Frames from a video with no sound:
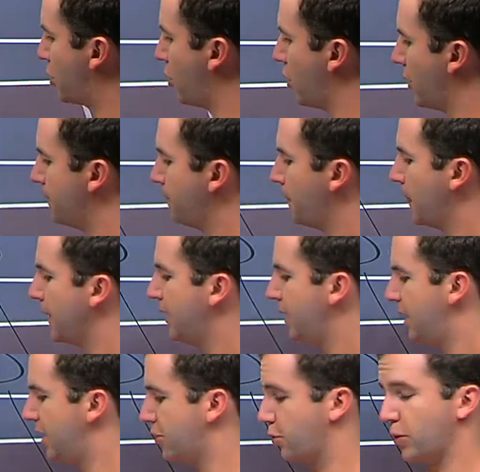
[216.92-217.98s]
court
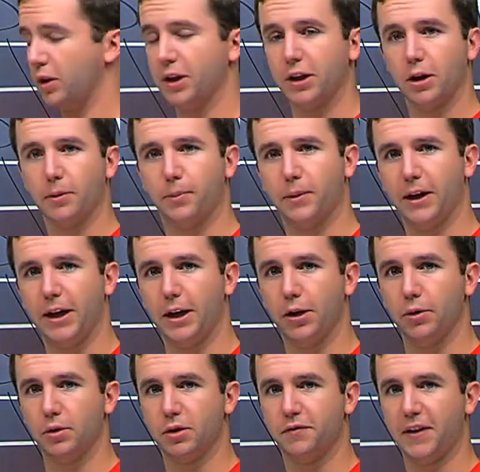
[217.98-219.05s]
is really going to play
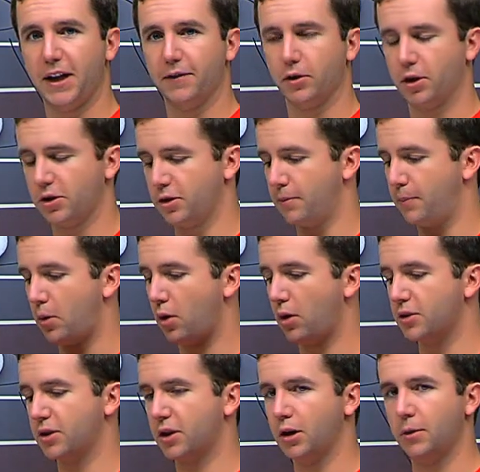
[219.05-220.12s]
into his favor because the
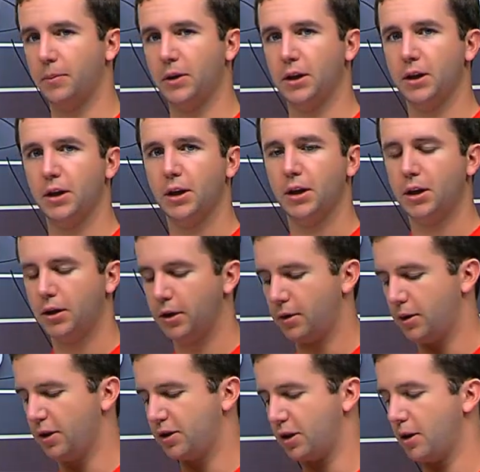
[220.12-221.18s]
ball is going to be,
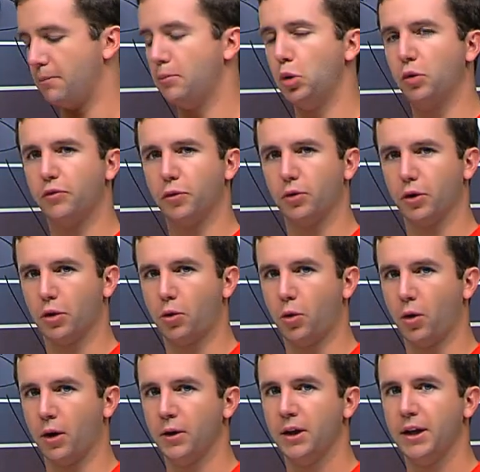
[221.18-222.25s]
it's going to move through the
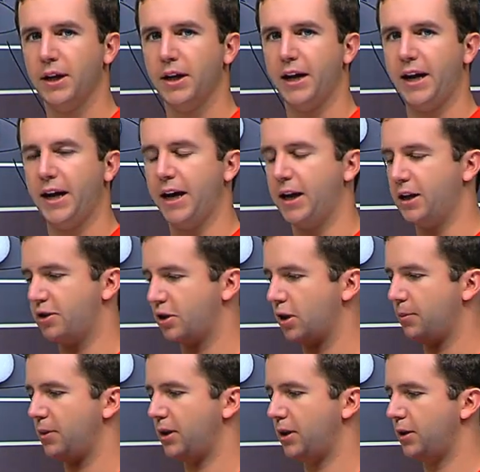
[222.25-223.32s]
court, and it's
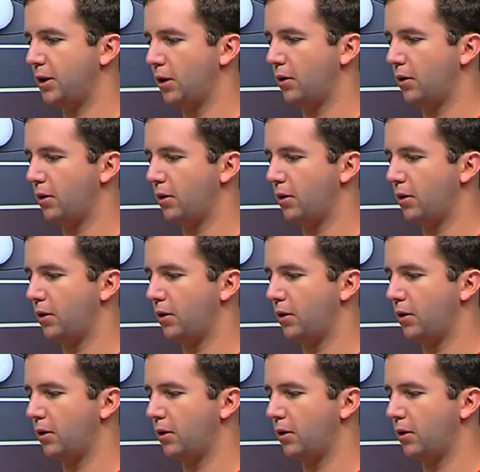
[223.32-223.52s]
going to be,